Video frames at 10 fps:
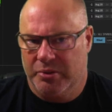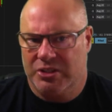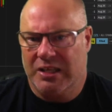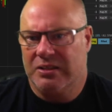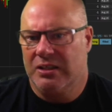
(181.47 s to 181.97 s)

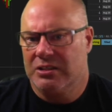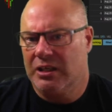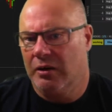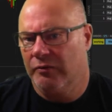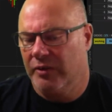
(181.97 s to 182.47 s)
presented
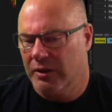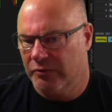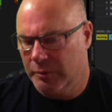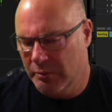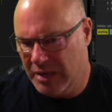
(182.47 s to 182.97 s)
itself. And
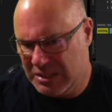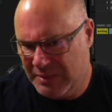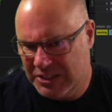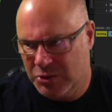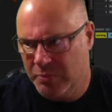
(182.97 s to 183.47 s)
from a
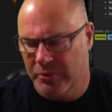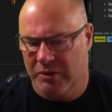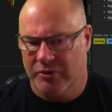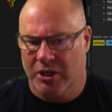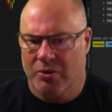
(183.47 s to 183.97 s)
mathematical point
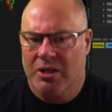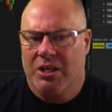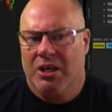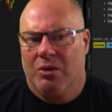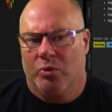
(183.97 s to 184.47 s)
of view,
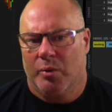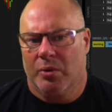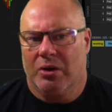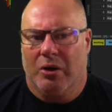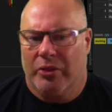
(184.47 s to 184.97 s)
we were
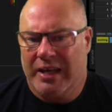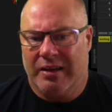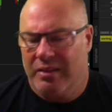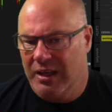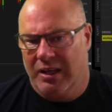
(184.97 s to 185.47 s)
not
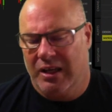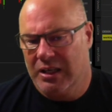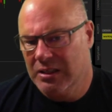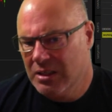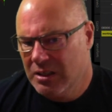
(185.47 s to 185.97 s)
then
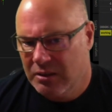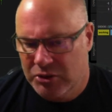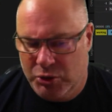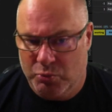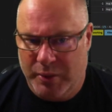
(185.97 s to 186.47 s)
thinking,
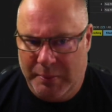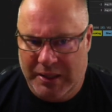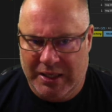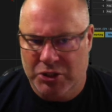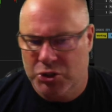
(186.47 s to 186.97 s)
should we
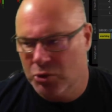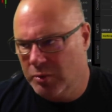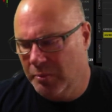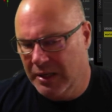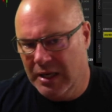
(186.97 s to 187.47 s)
be in, should
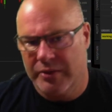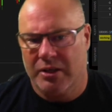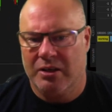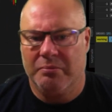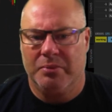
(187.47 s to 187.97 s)
we be out? The
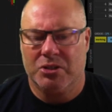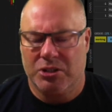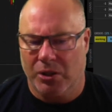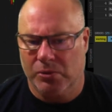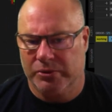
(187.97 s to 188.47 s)
numbers
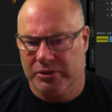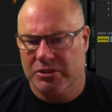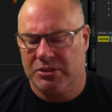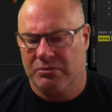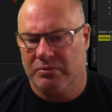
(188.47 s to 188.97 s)
told
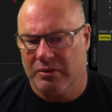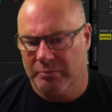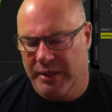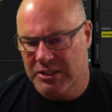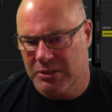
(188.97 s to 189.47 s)
us,
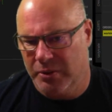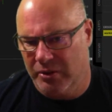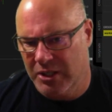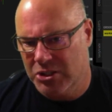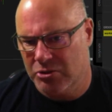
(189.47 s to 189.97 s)
based upon
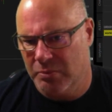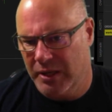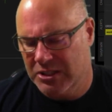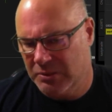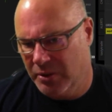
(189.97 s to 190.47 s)
history,
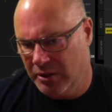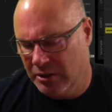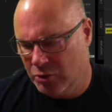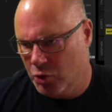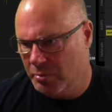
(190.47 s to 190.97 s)
based upon an
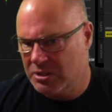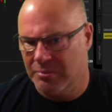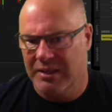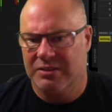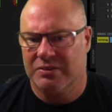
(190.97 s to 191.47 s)
enormous
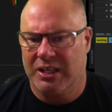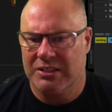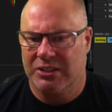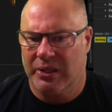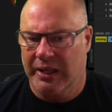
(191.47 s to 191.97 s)
amount of
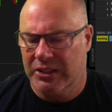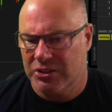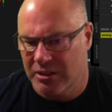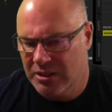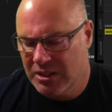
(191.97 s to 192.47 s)
data
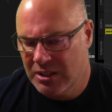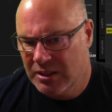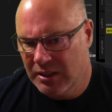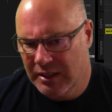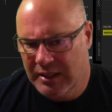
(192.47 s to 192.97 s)
collection
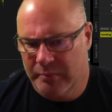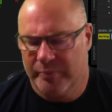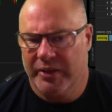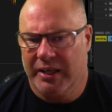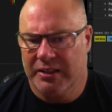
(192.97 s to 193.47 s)

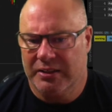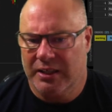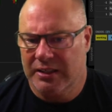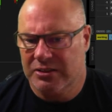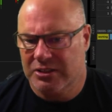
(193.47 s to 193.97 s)

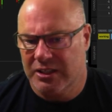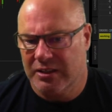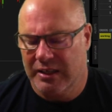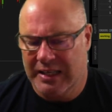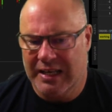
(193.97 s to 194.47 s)
and
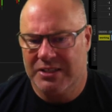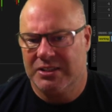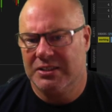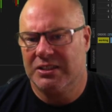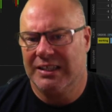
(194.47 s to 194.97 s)

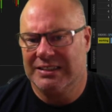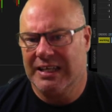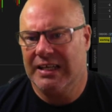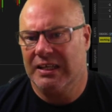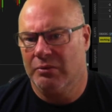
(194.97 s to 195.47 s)
analysis,
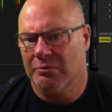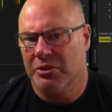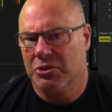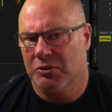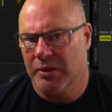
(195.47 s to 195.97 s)
exactly when
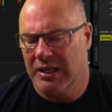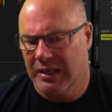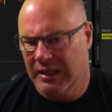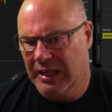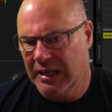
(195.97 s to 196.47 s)
we should have been
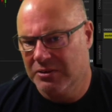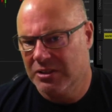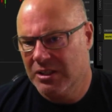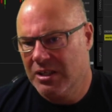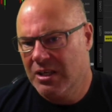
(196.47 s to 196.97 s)
in and out.
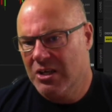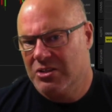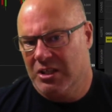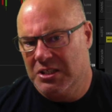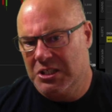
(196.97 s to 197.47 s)

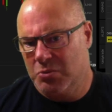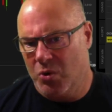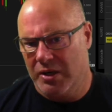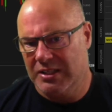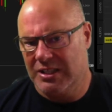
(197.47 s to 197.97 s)
So this is
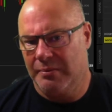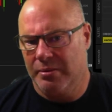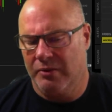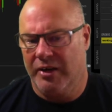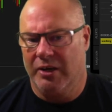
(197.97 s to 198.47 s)
one
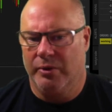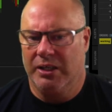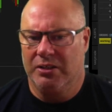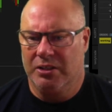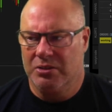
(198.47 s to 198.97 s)
example of how we
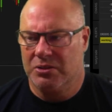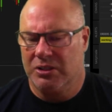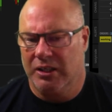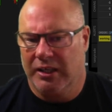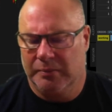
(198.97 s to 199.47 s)
can use
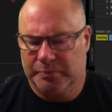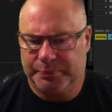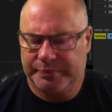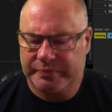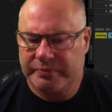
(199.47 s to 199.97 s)

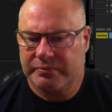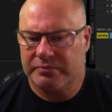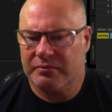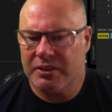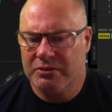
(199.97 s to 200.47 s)

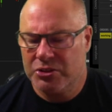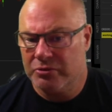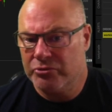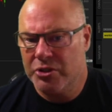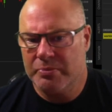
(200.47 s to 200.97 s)
sort
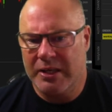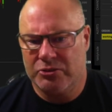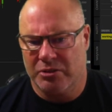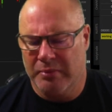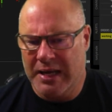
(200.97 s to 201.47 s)
of
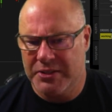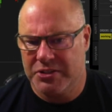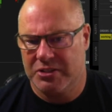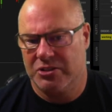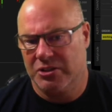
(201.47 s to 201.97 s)
rudimentary
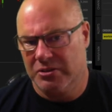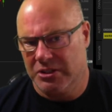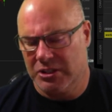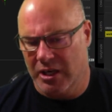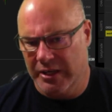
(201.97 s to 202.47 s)
maths to
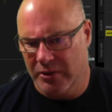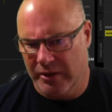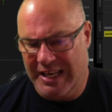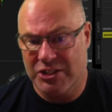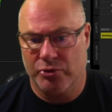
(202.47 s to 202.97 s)
decide on
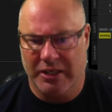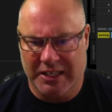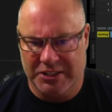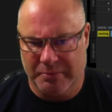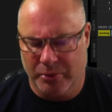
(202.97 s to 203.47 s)
entry and
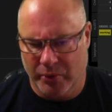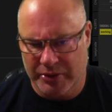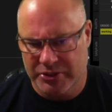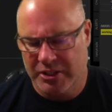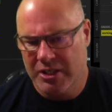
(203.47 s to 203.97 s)
exit
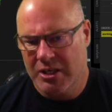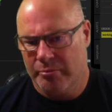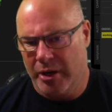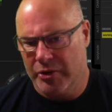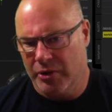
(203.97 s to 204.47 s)
points,
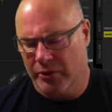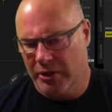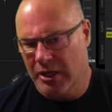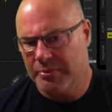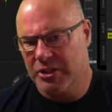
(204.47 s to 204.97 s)
both on
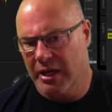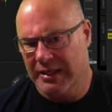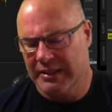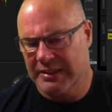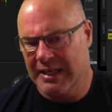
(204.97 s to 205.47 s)
the upside
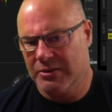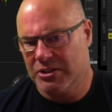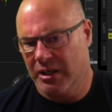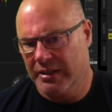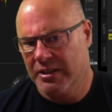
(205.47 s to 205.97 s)
and the
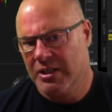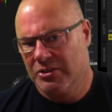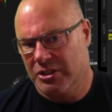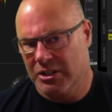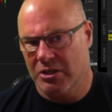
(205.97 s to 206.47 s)
downside,
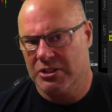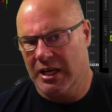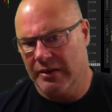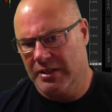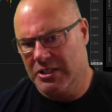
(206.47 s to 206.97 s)
to cut
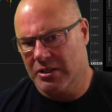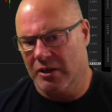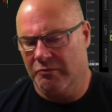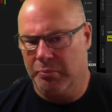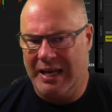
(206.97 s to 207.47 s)
out these
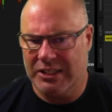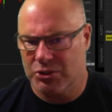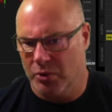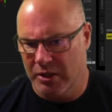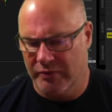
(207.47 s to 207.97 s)
kind of black
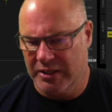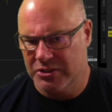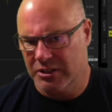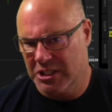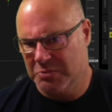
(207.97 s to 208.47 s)
swan
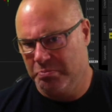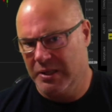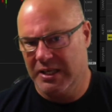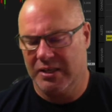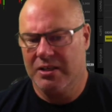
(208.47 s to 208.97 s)
events and these
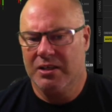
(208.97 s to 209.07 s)
big